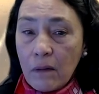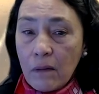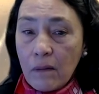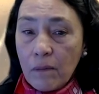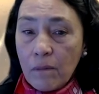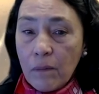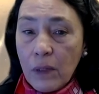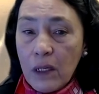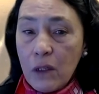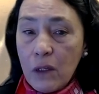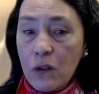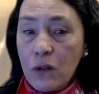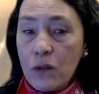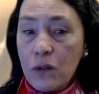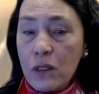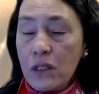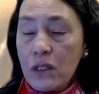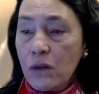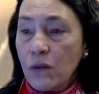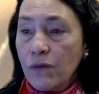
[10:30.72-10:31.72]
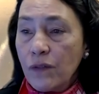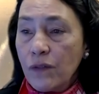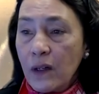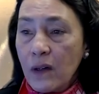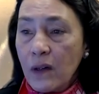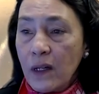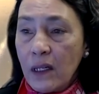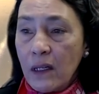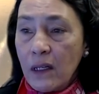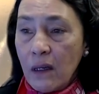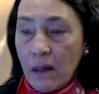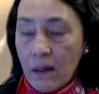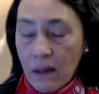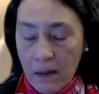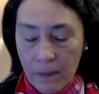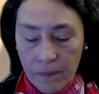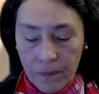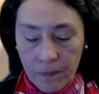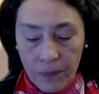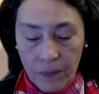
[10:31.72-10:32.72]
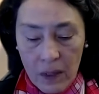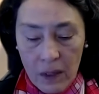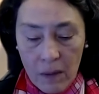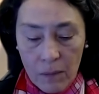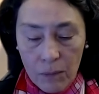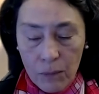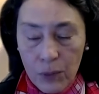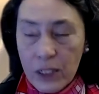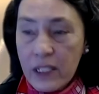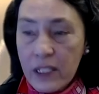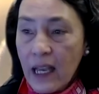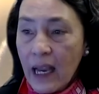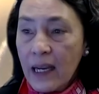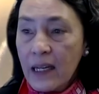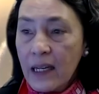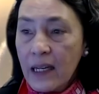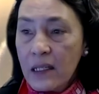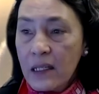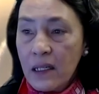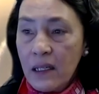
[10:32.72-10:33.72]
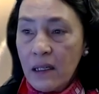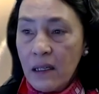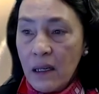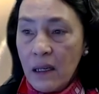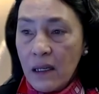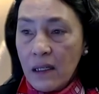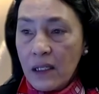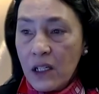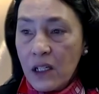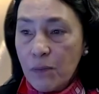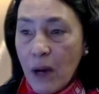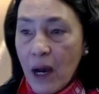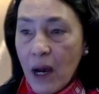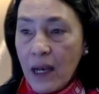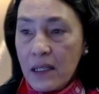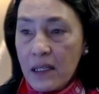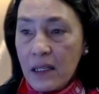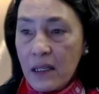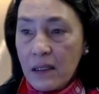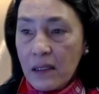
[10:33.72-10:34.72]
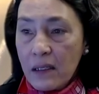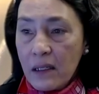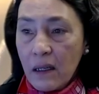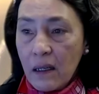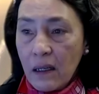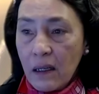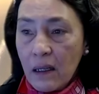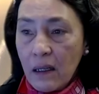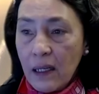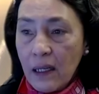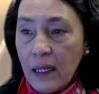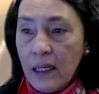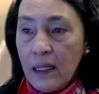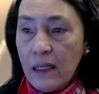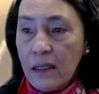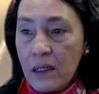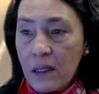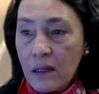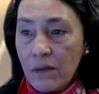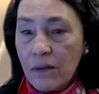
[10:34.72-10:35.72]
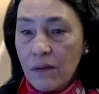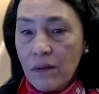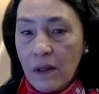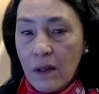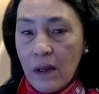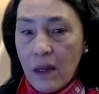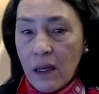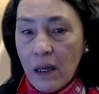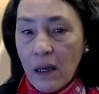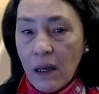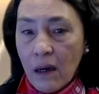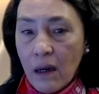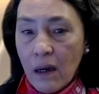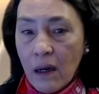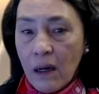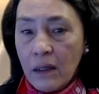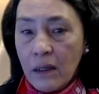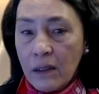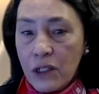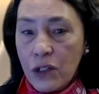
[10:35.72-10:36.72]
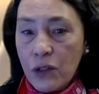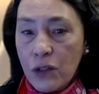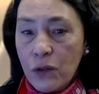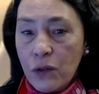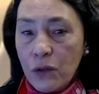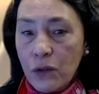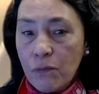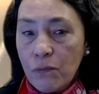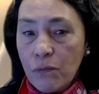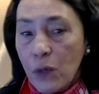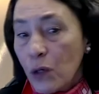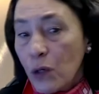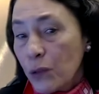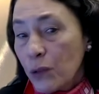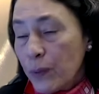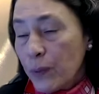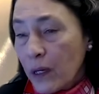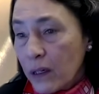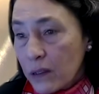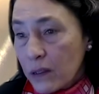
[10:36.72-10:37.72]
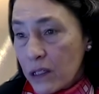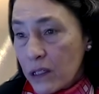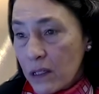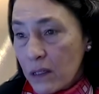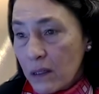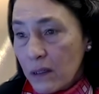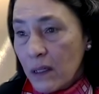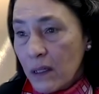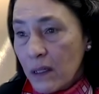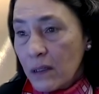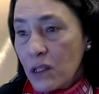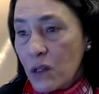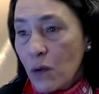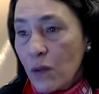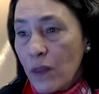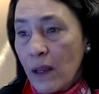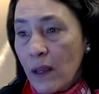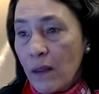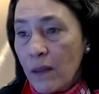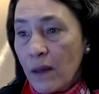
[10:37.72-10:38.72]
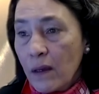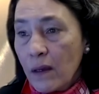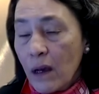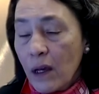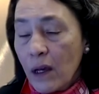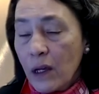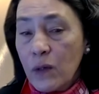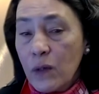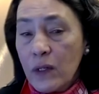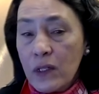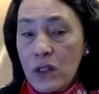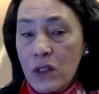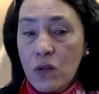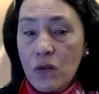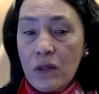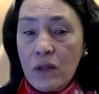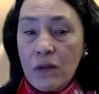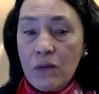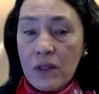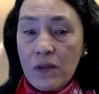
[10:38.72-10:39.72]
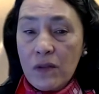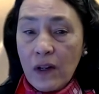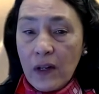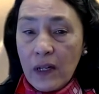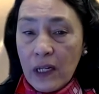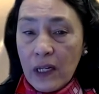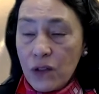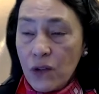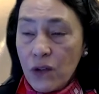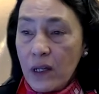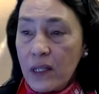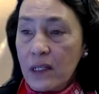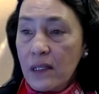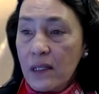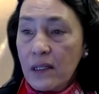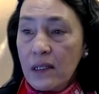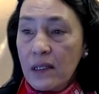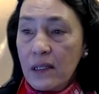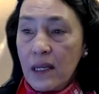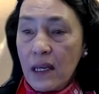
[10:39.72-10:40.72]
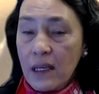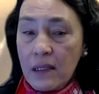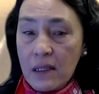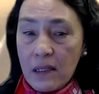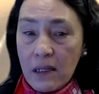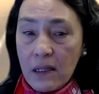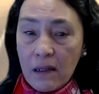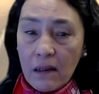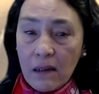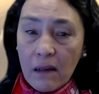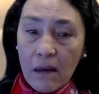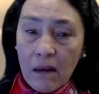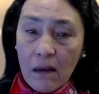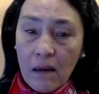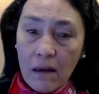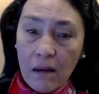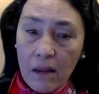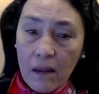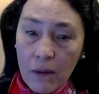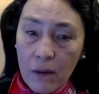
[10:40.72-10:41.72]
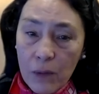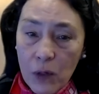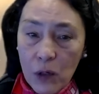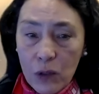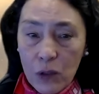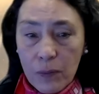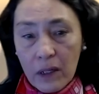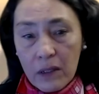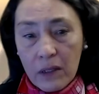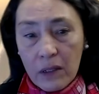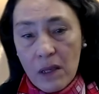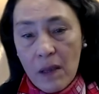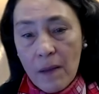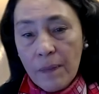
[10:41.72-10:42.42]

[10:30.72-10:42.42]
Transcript: be used to very um, precisely deposit heat on to motor parts. And so they, the auto industry was very interested in testing uh, their motor parts.